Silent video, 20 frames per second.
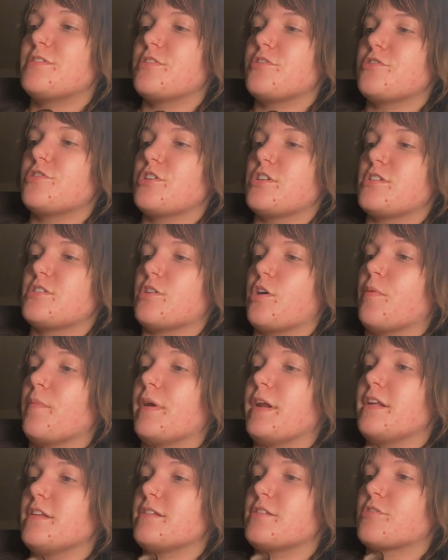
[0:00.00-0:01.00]
There's just so
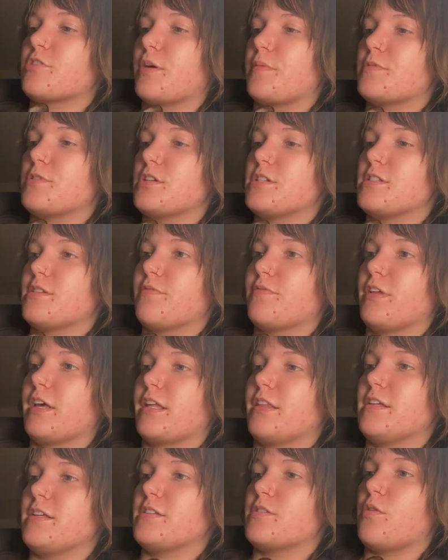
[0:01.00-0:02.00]
many descriptions of
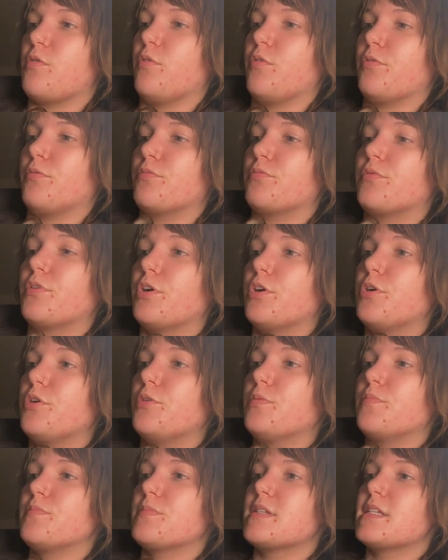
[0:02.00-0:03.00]
like these old
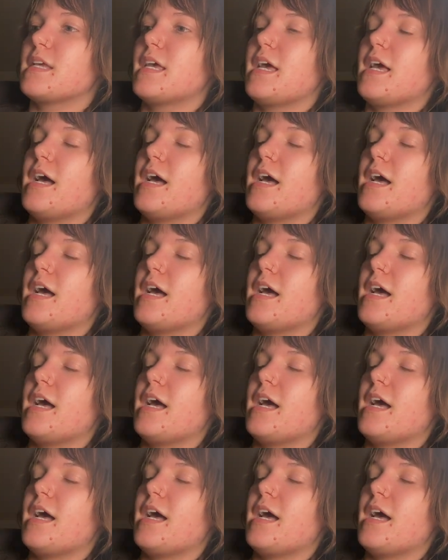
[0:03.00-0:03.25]
rooms.